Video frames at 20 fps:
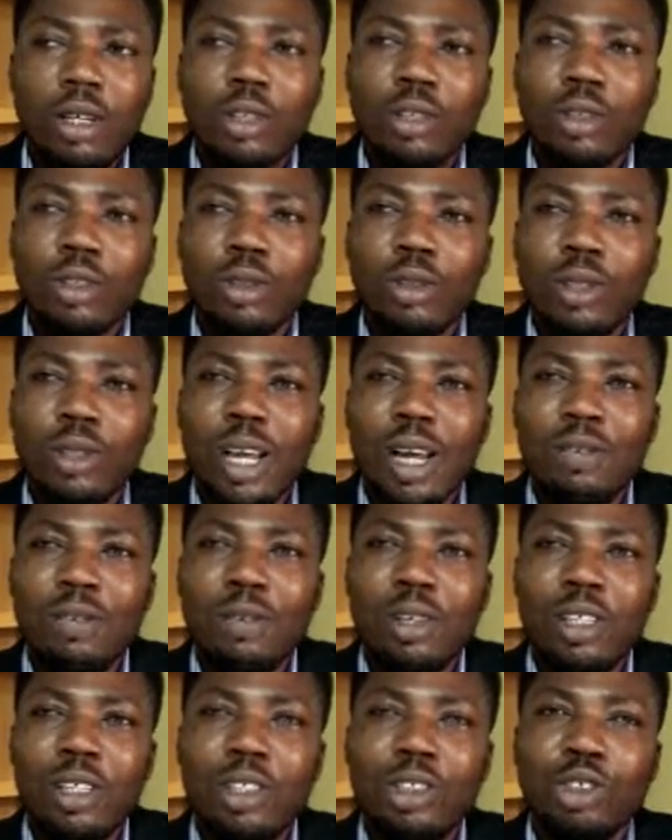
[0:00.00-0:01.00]
so that
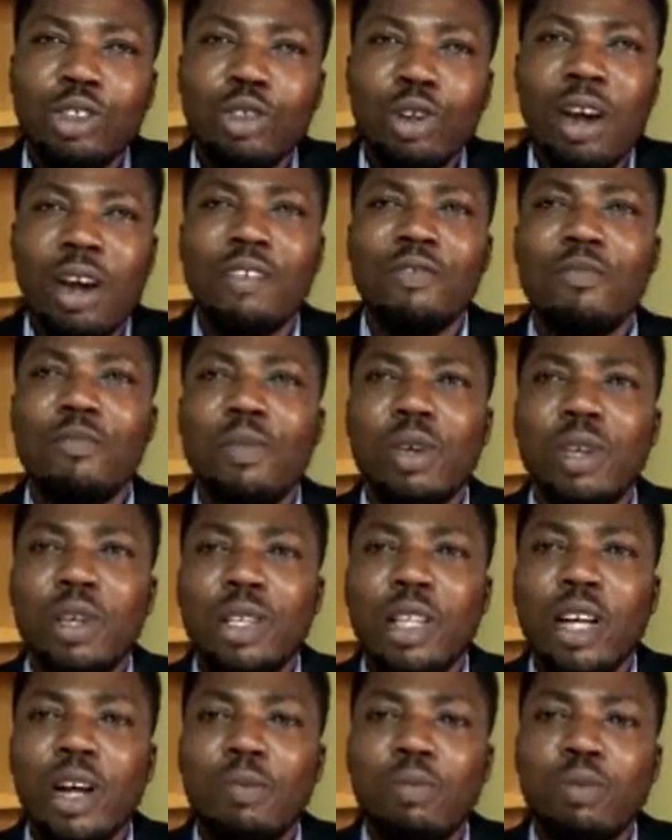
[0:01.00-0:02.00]
really drive me,
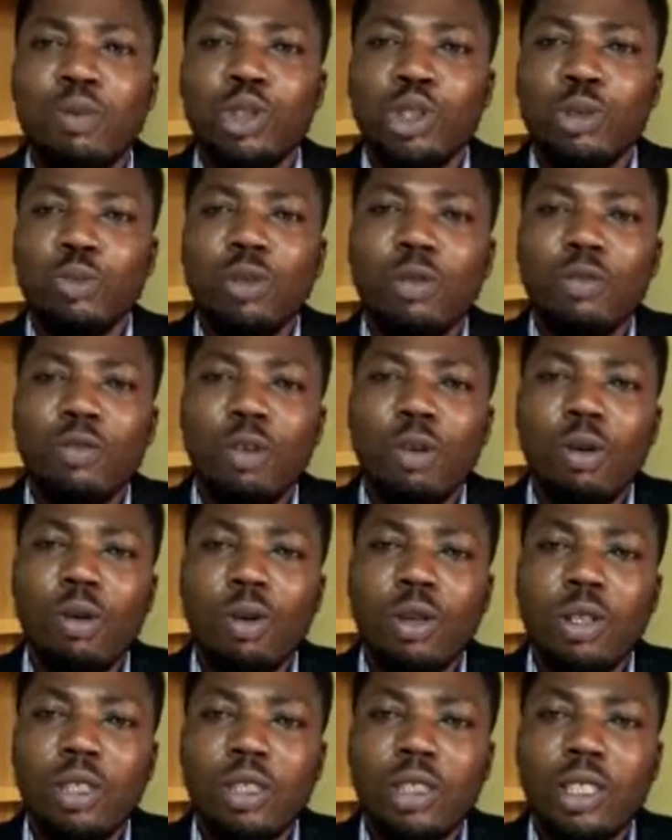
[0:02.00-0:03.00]
that pushed me
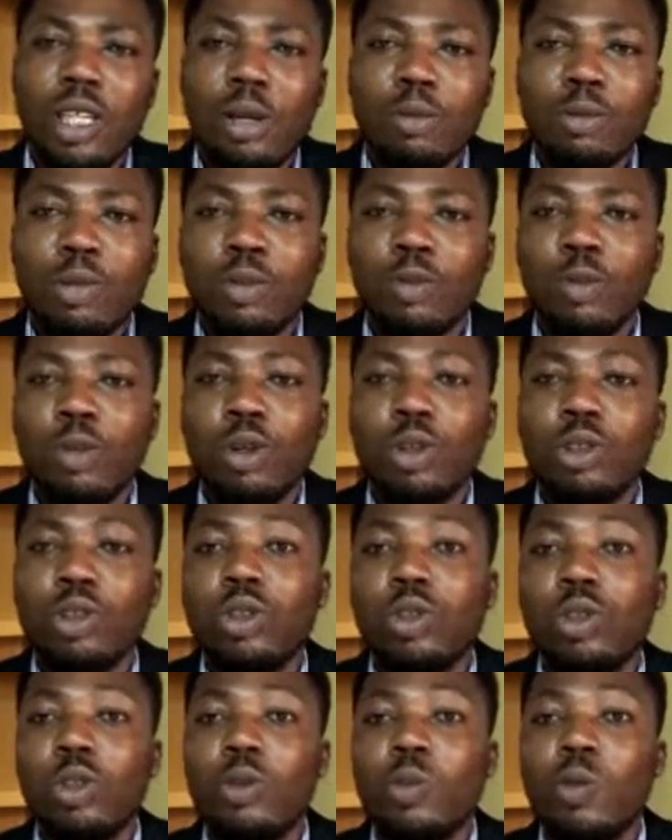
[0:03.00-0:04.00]
forward in terms of going
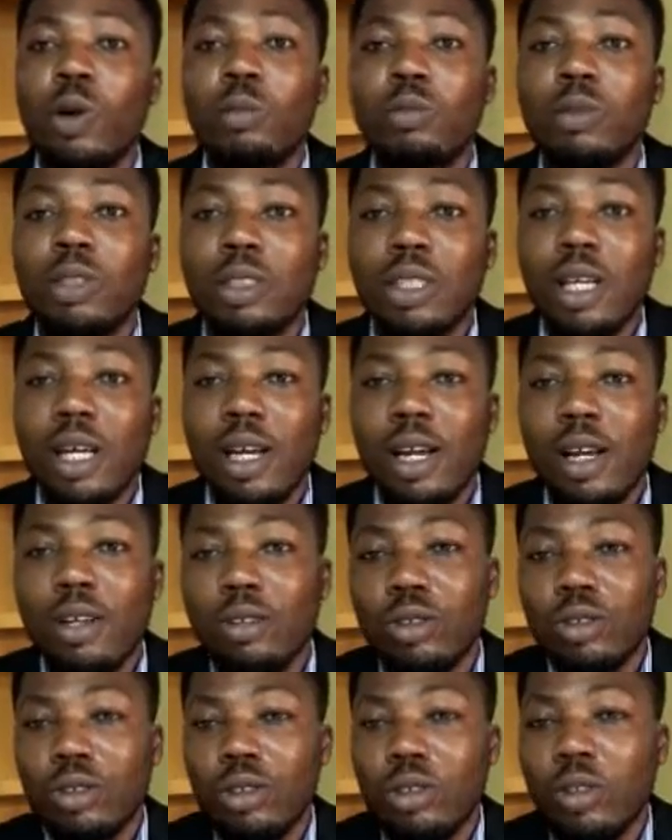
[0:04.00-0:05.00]
to the web design I
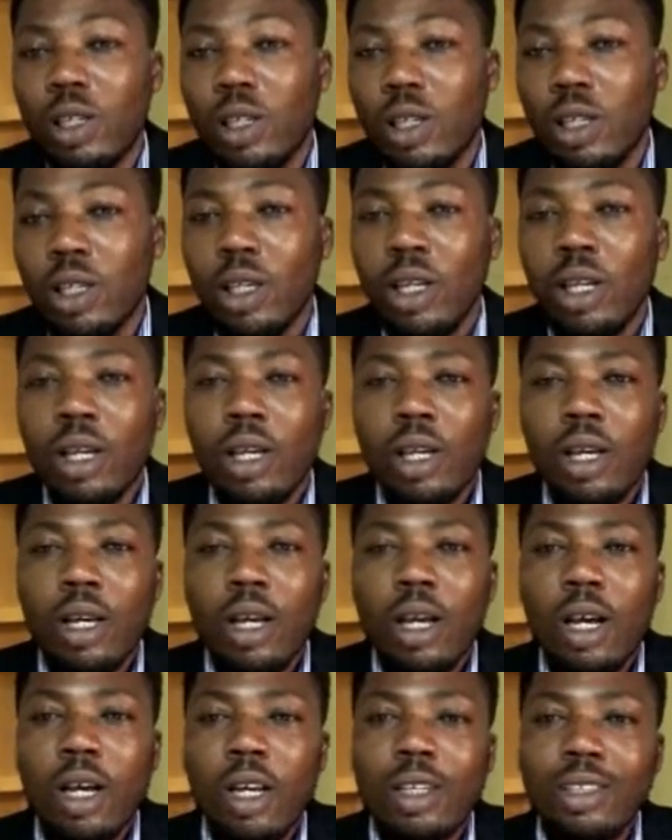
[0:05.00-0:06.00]
do today,
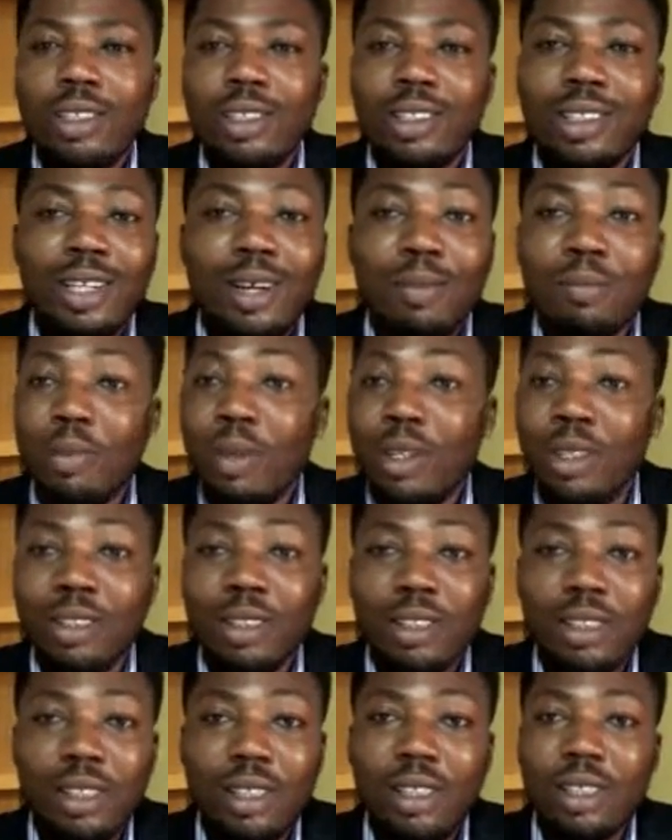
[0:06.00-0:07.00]
digital
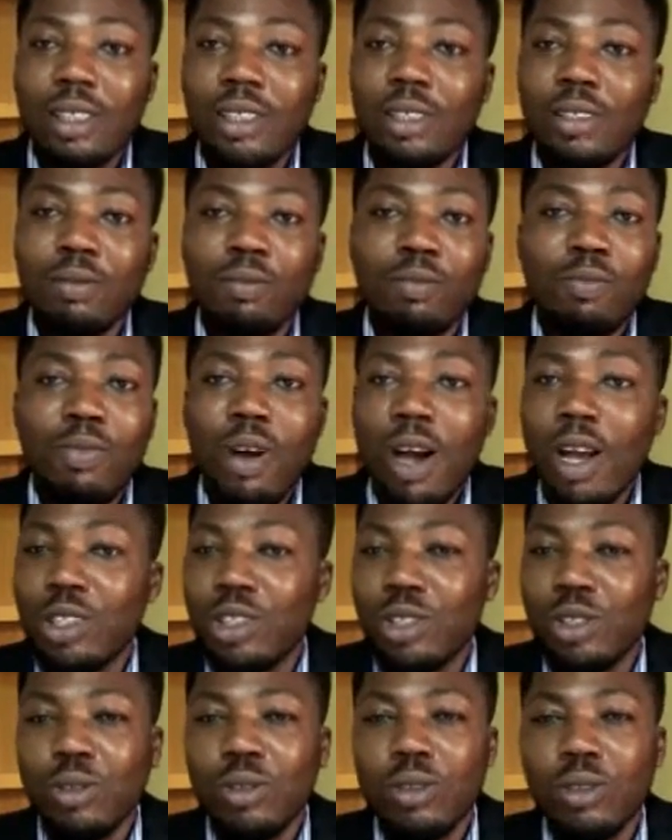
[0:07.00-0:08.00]
painting,
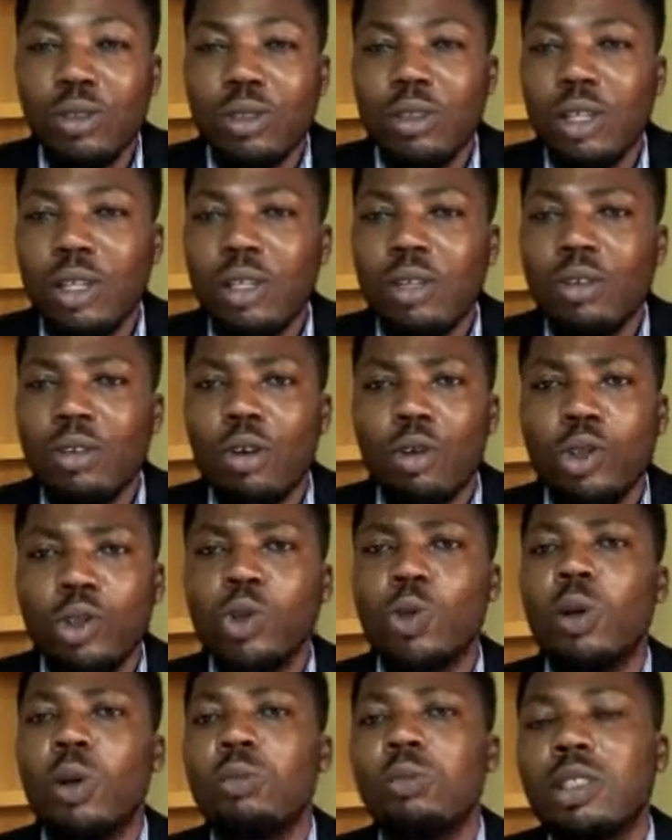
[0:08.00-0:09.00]
fashion, and
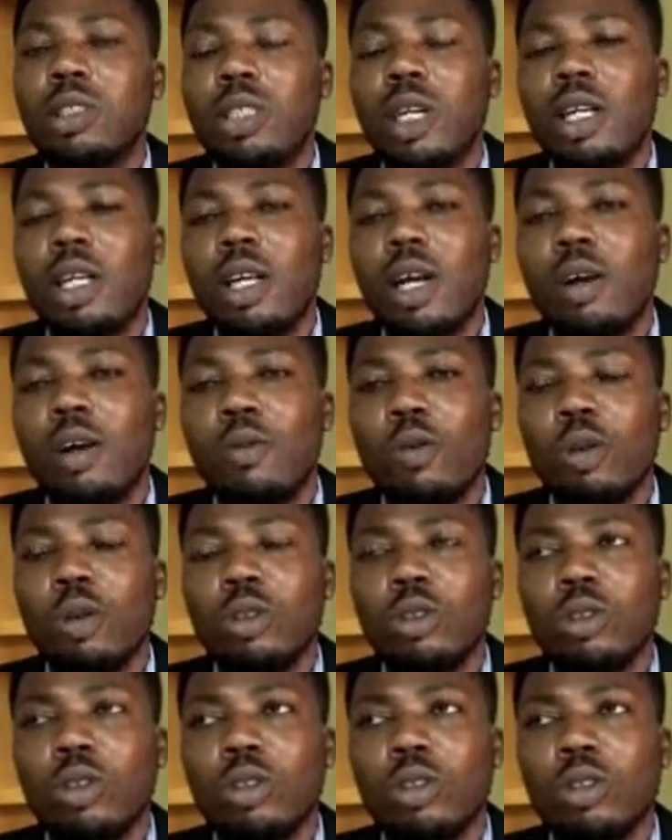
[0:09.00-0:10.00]
also web design that I
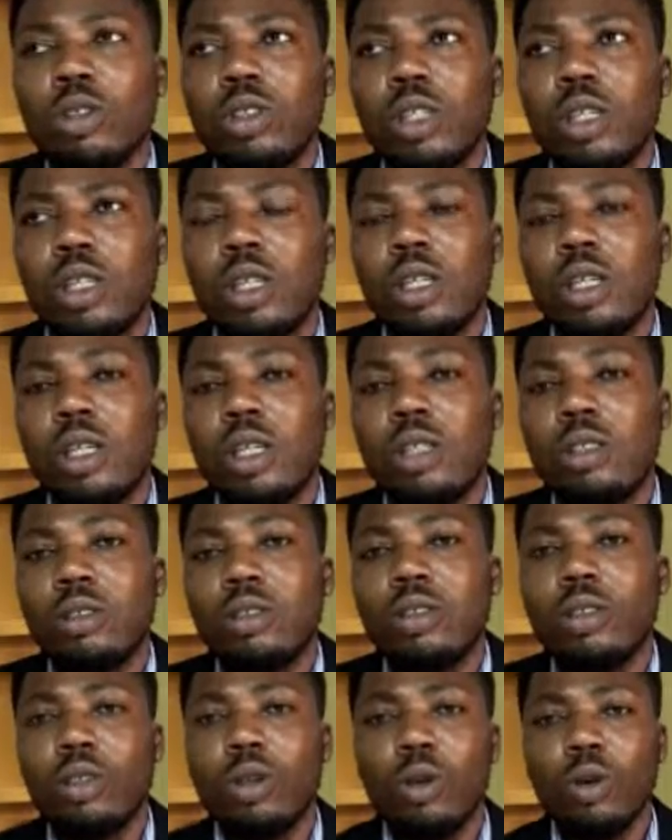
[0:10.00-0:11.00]
worked on today.
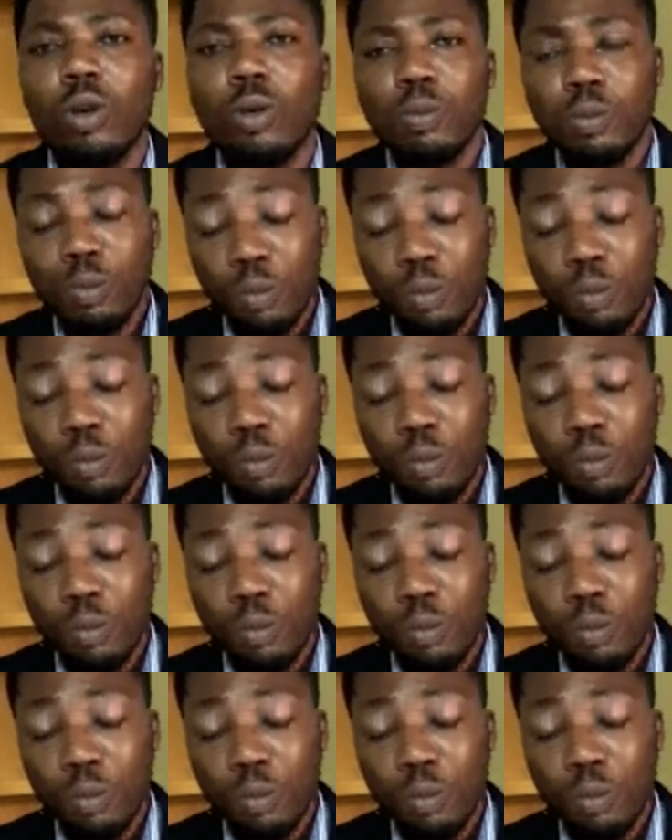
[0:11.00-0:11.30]
So,